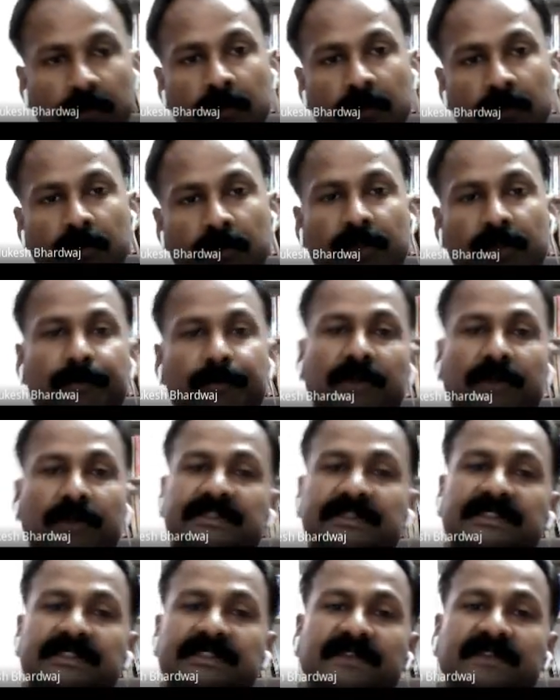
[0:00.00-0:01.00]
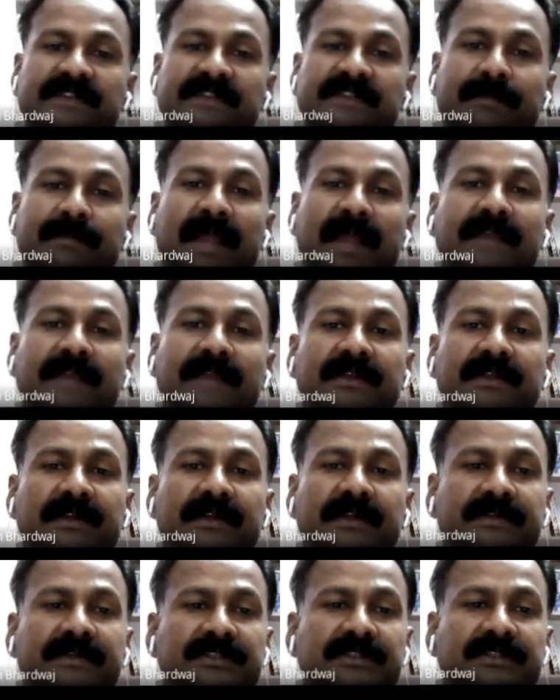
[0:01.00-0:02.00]
The process of supplying the
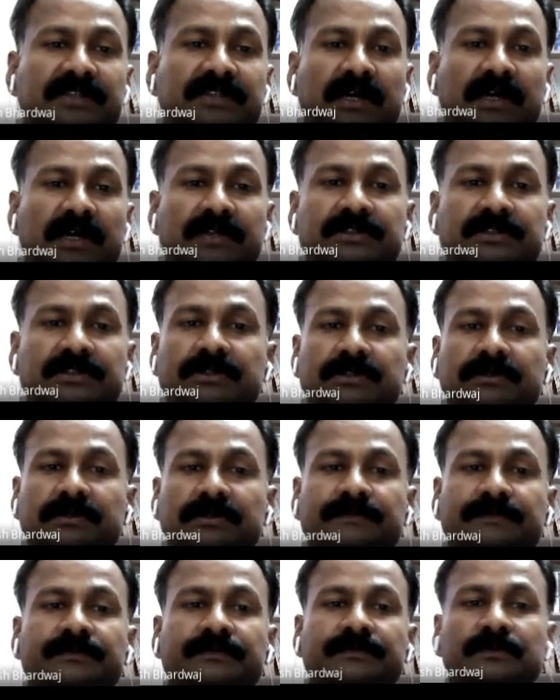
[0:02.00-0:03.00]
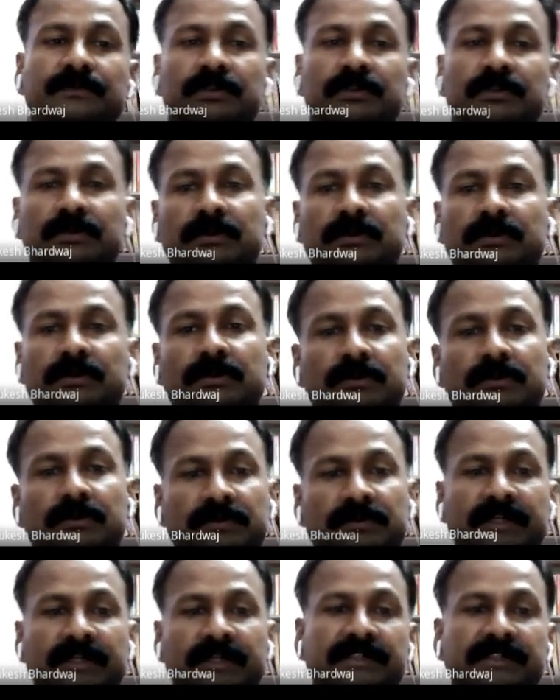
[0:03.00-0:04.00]
electric charge,
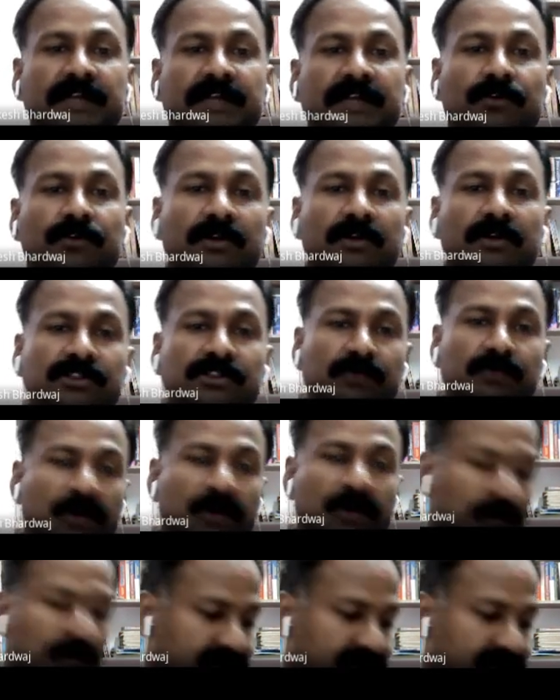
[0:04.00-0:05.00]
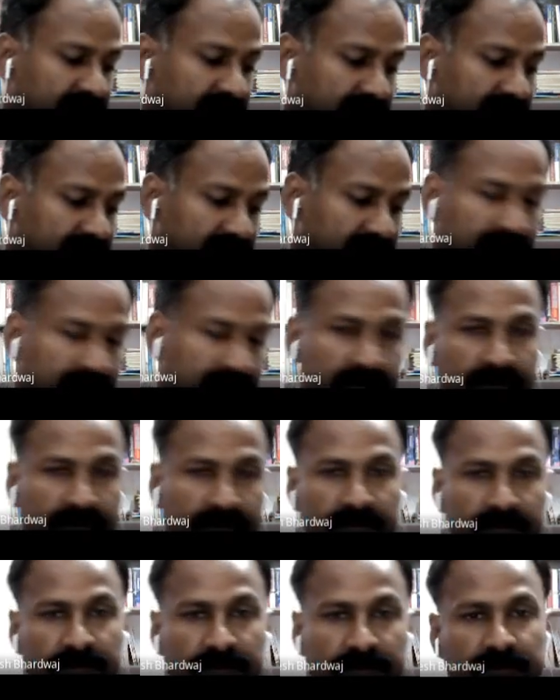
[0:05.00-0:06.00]
that is electrons, to an object,
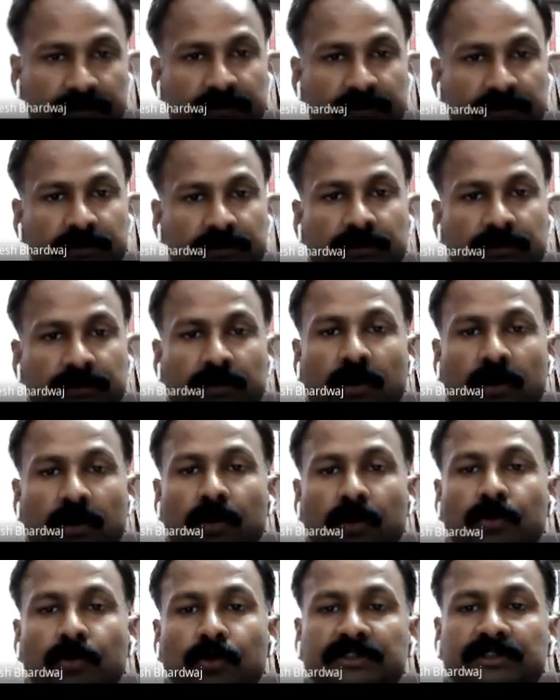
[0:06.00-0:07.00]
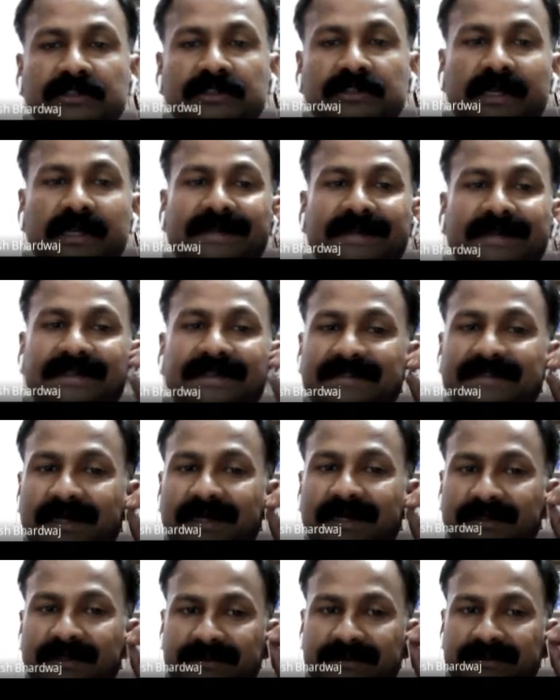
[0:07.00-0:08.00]
or losing the electric
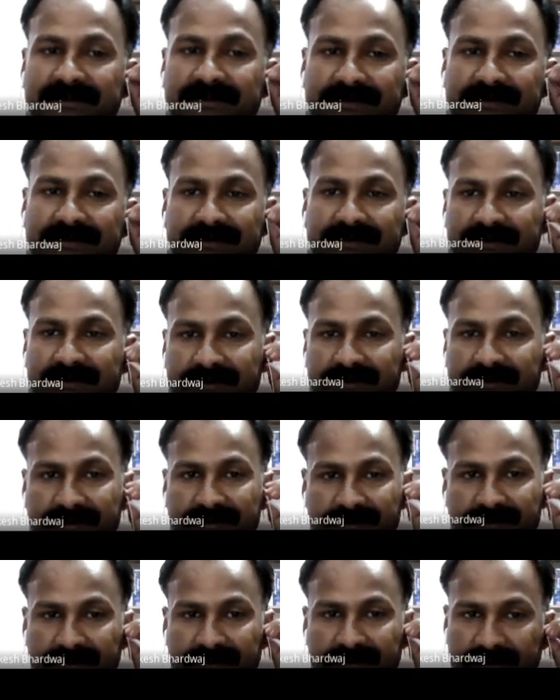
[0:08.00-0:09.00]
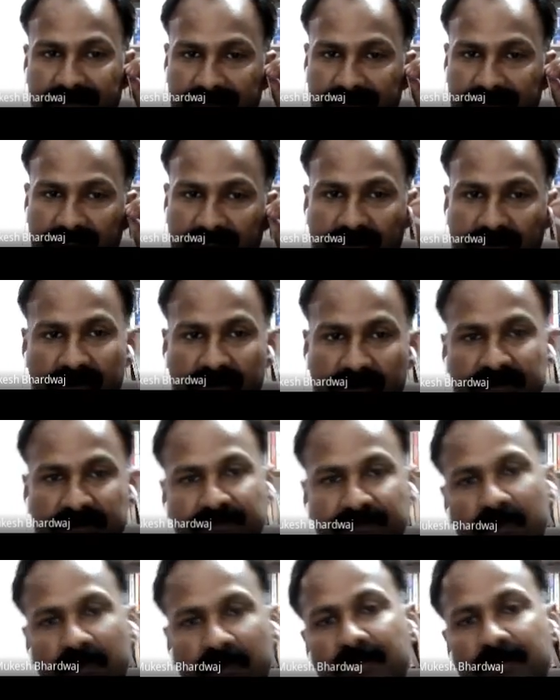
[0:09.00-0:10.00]
charge, electrons
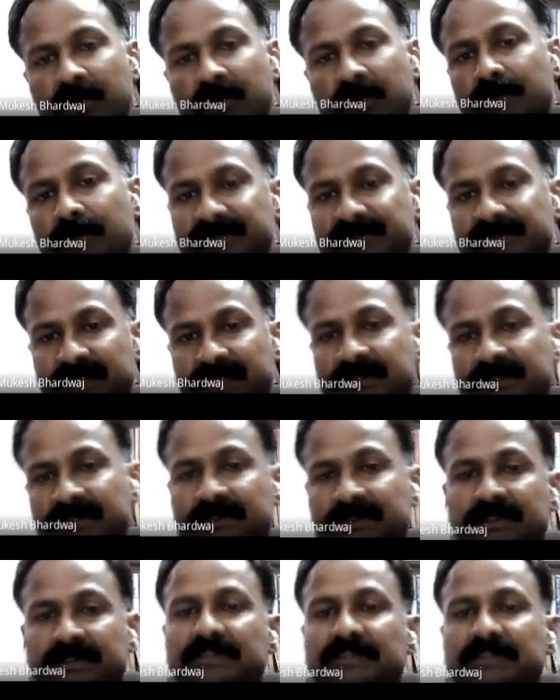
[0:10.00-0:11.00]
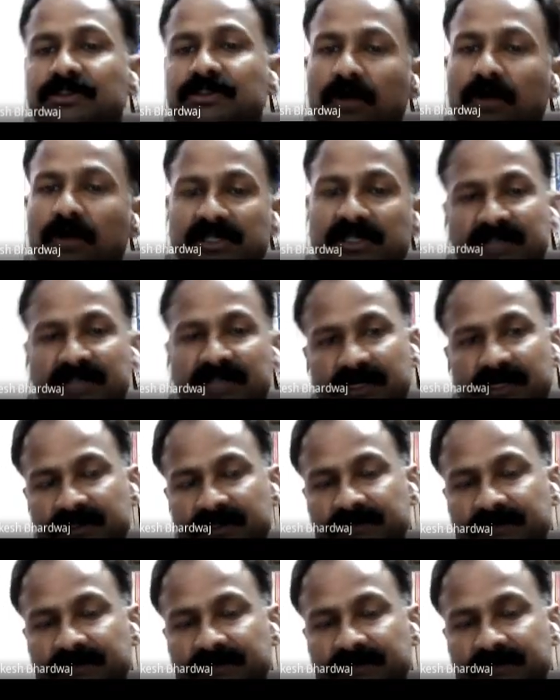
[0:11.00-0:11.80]
from an object, is called charging.